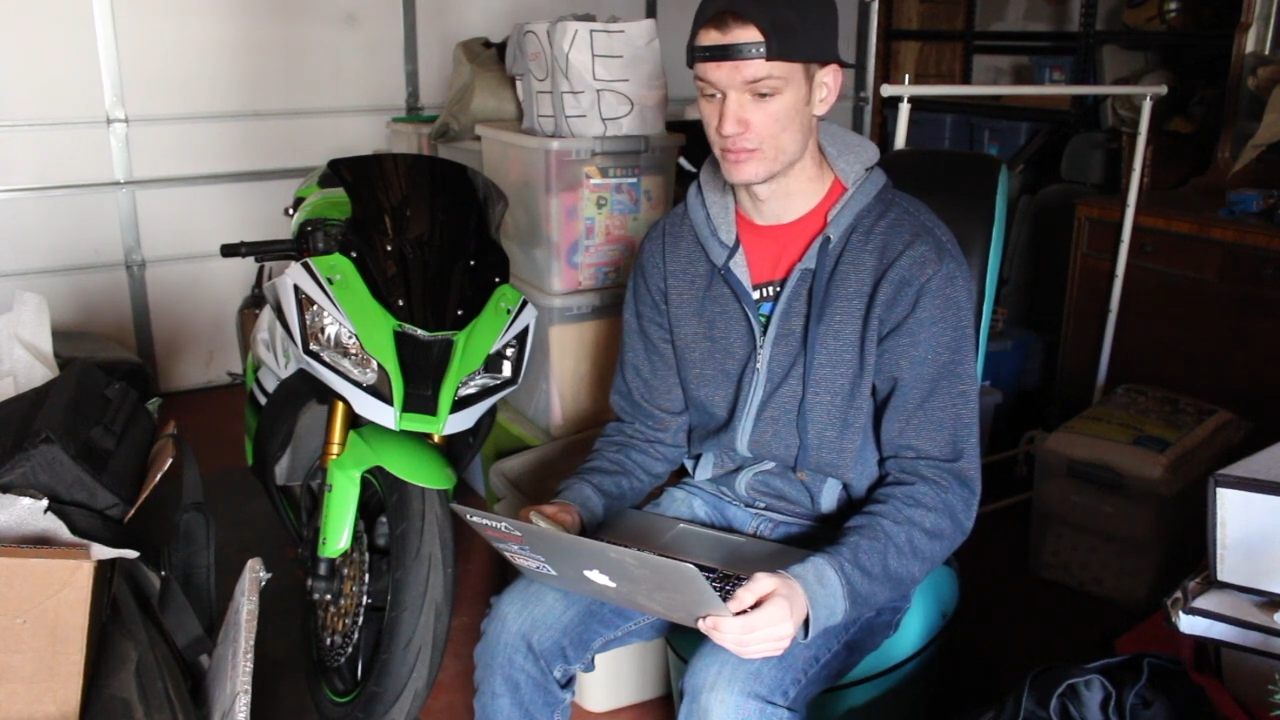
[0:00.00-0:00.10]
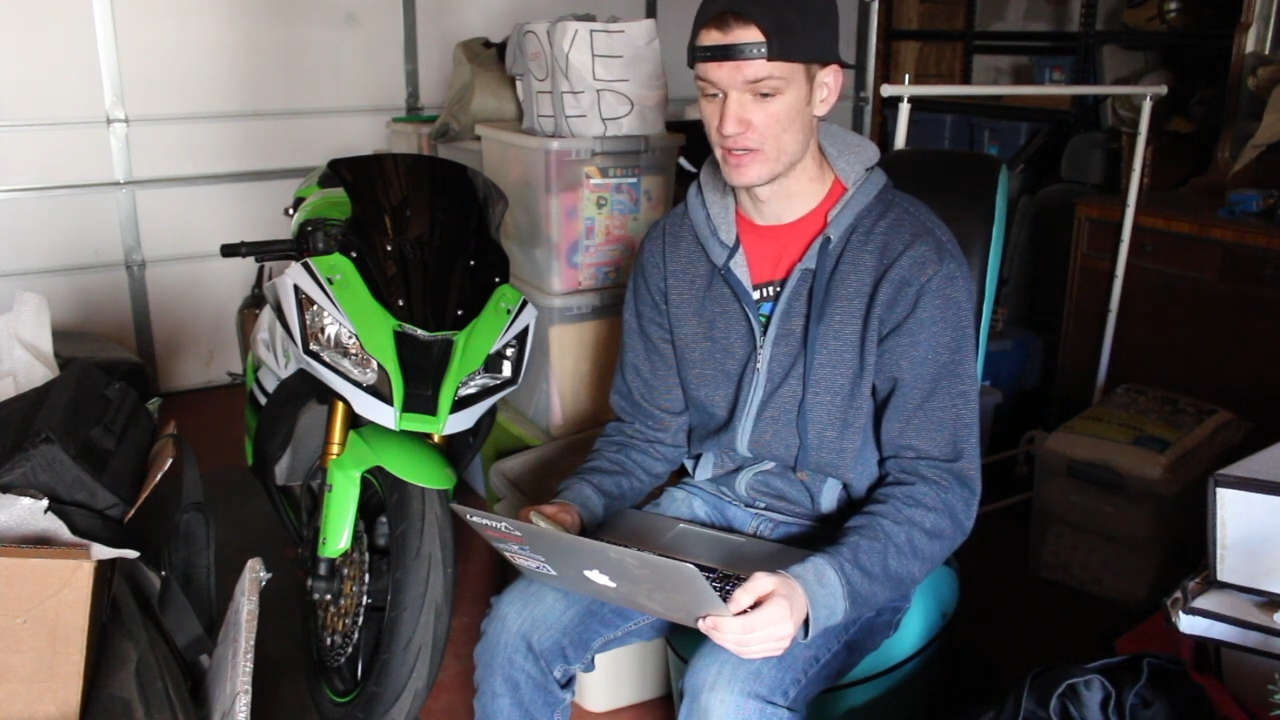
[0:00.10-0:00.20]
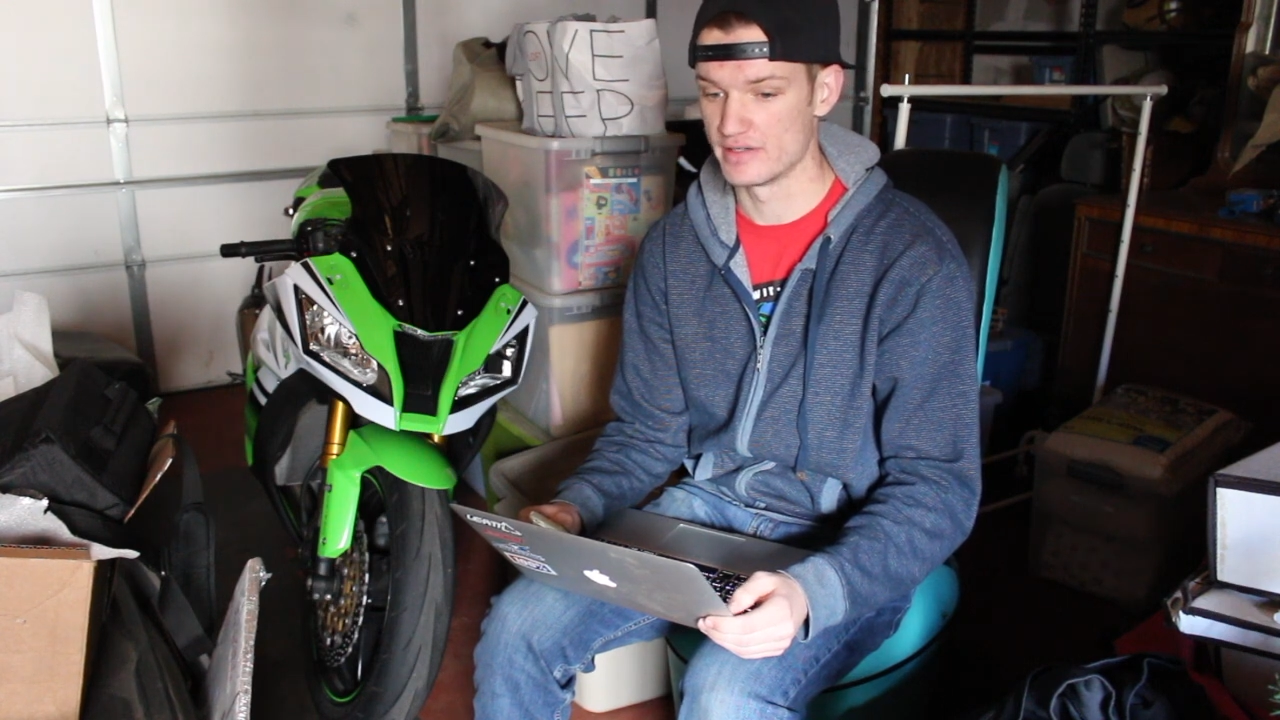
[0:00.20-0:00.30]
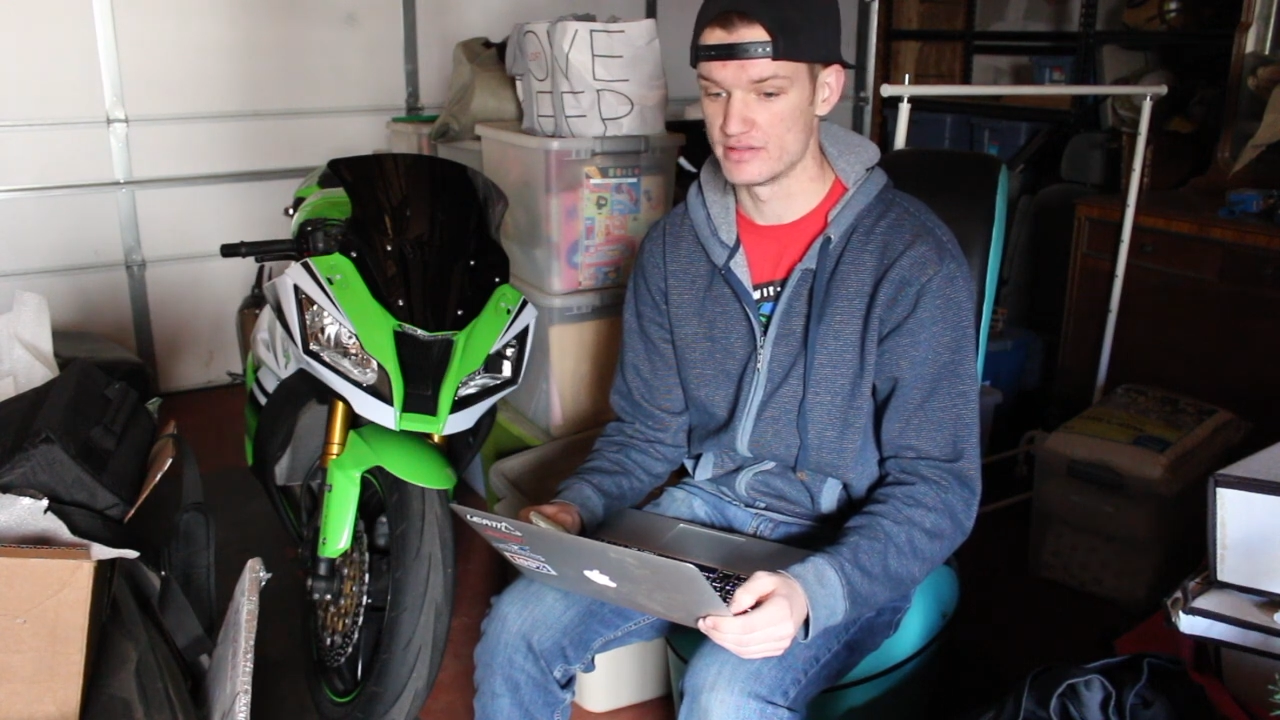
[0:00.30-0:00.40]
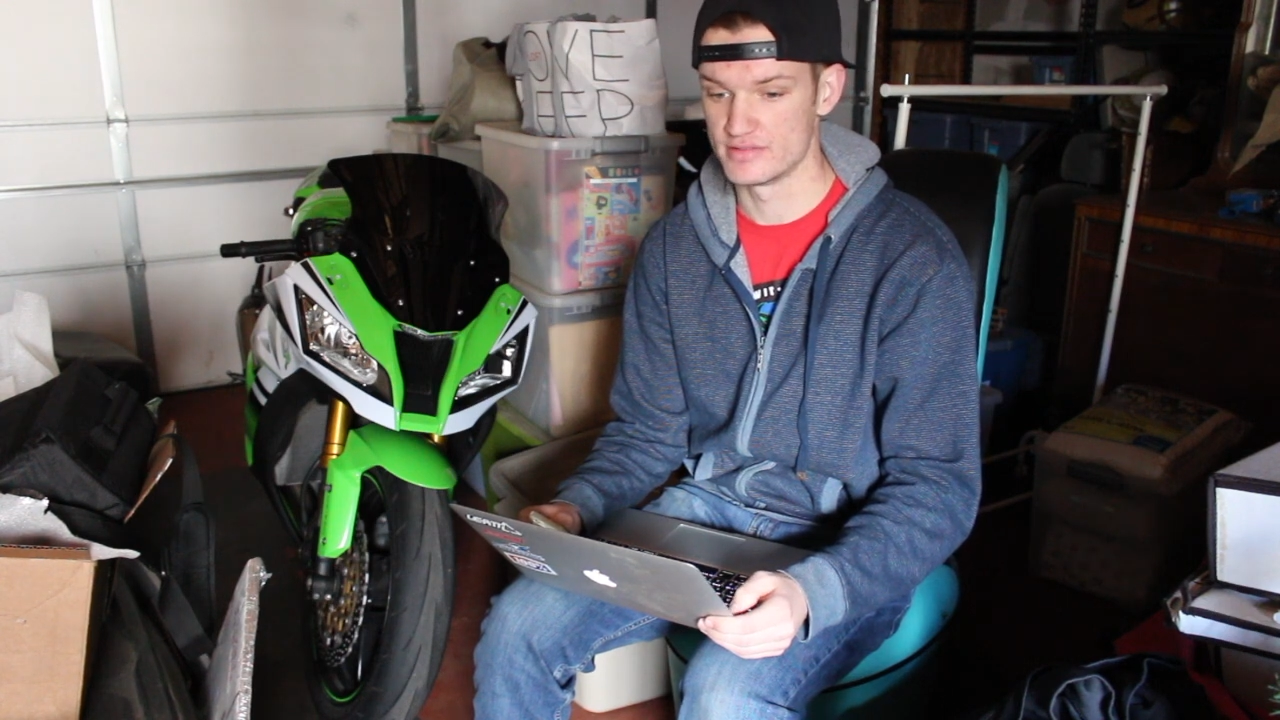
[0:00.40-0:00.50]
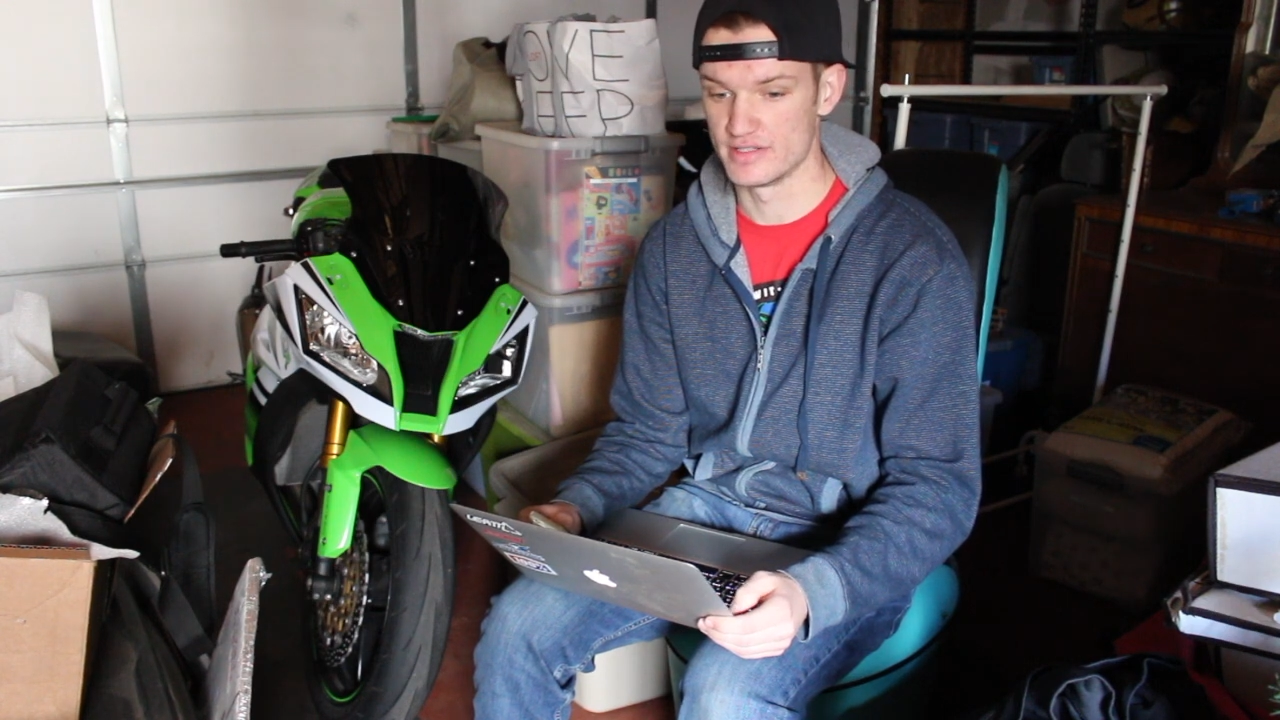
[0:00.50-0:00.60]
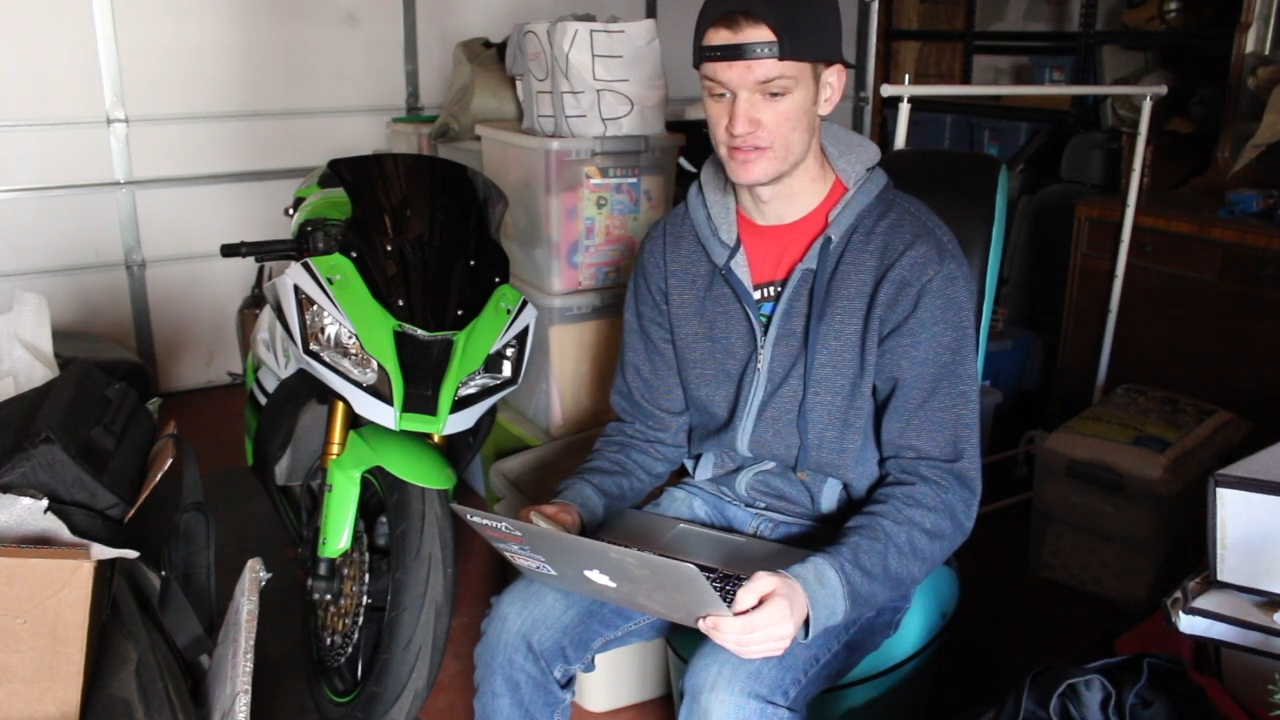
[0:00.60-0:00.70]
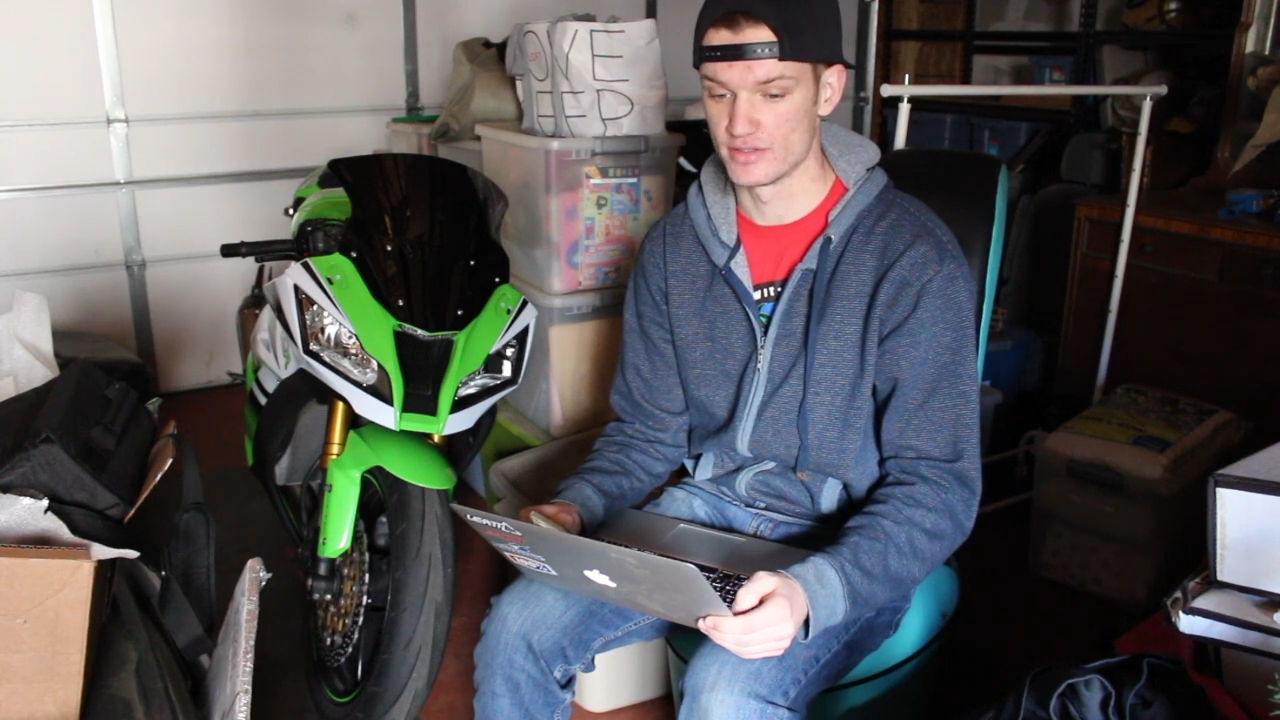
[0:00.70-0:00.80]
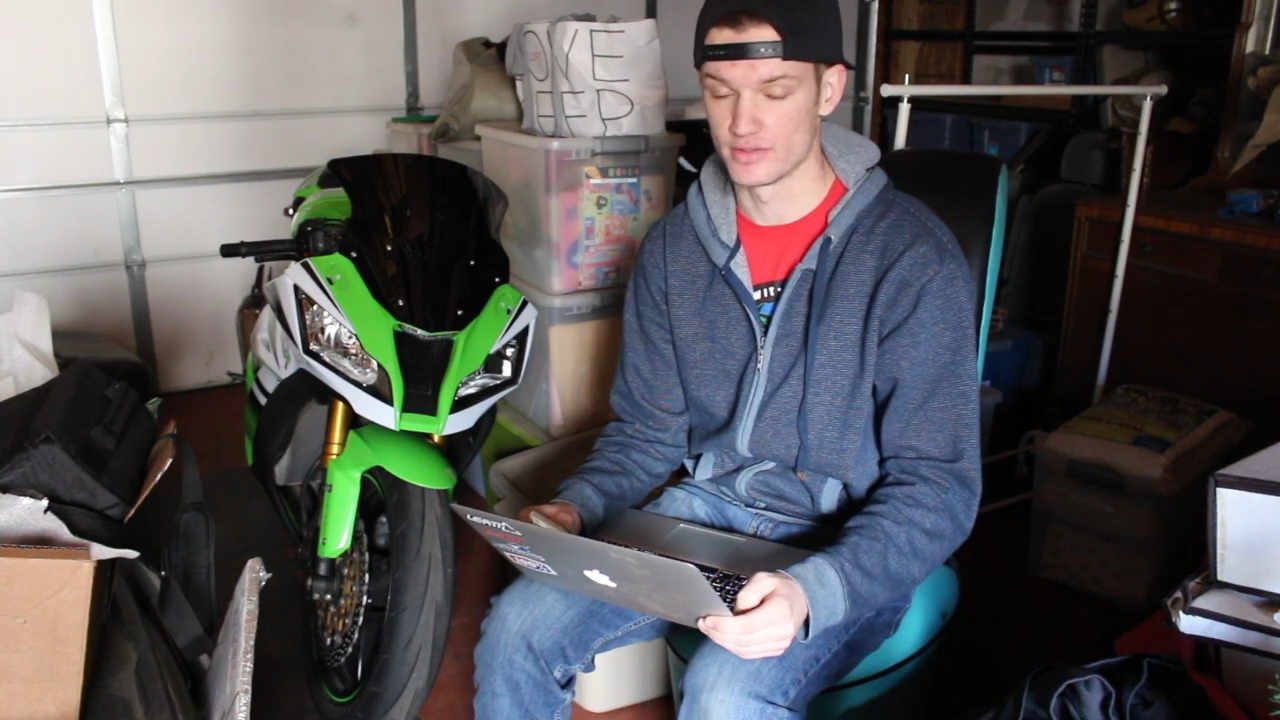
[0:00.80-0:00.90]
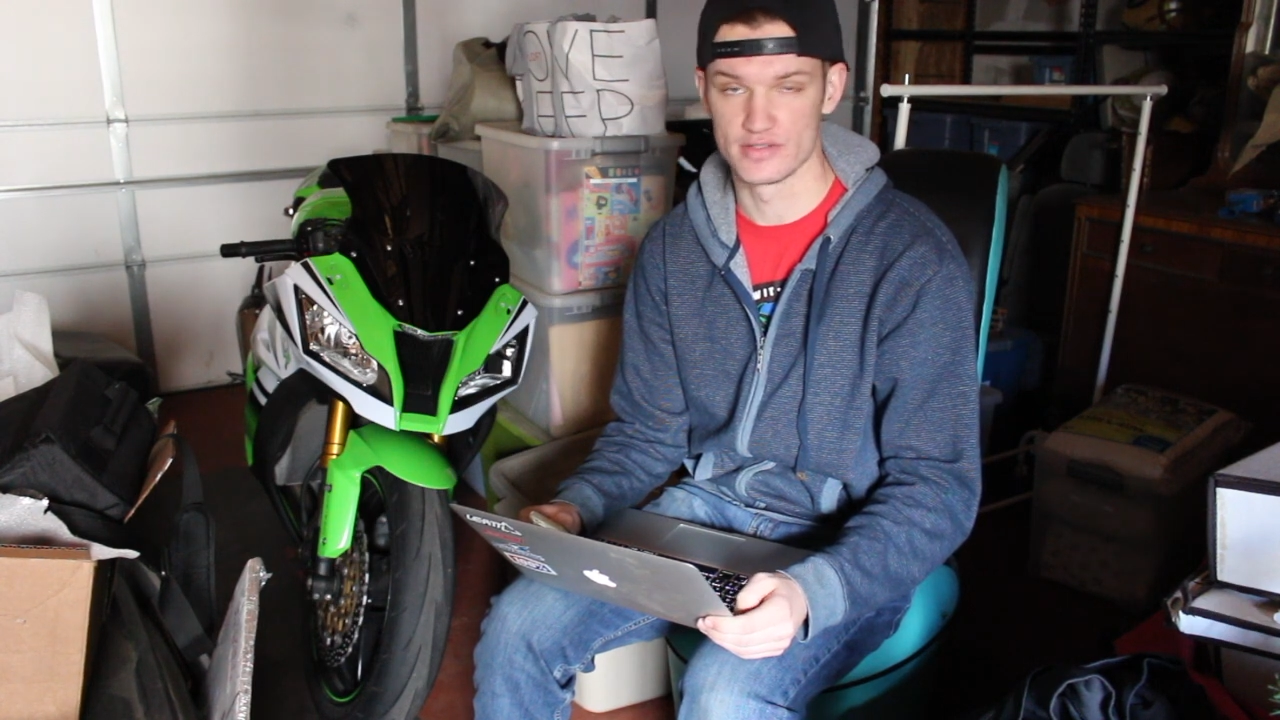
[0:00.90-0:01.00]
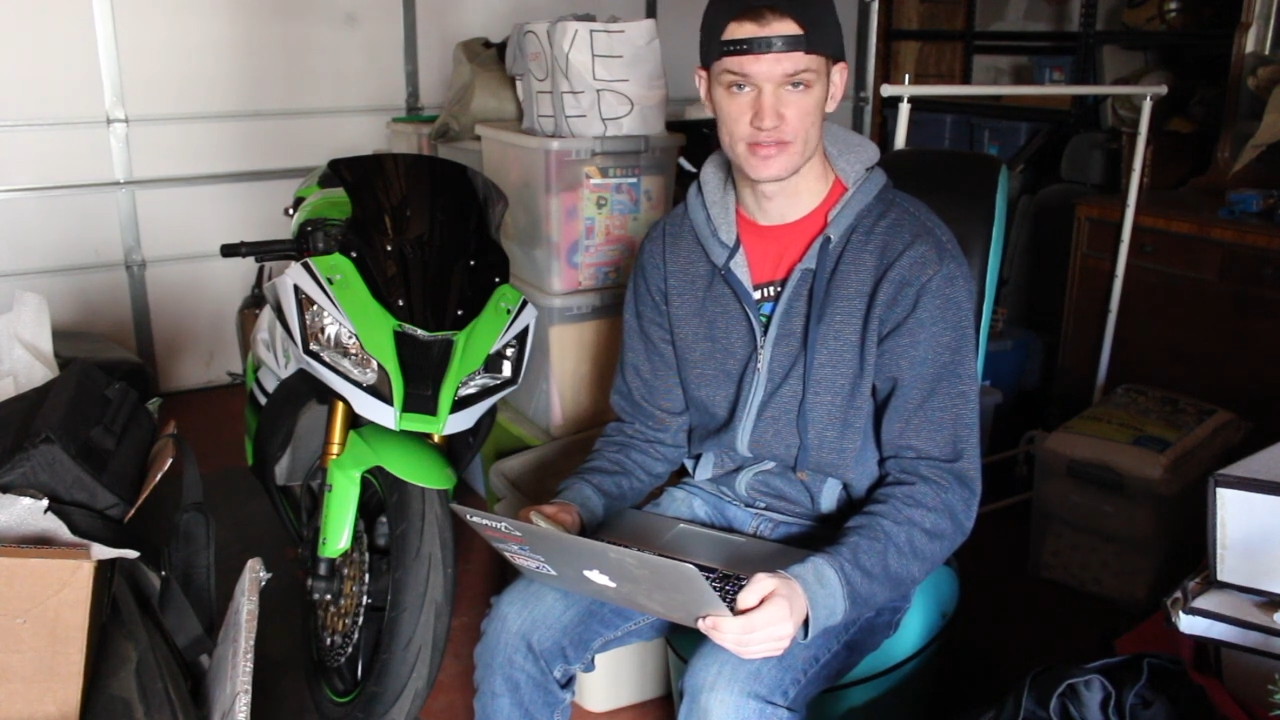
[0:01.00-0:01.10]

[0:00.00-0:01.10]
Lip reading: riding his Daytona.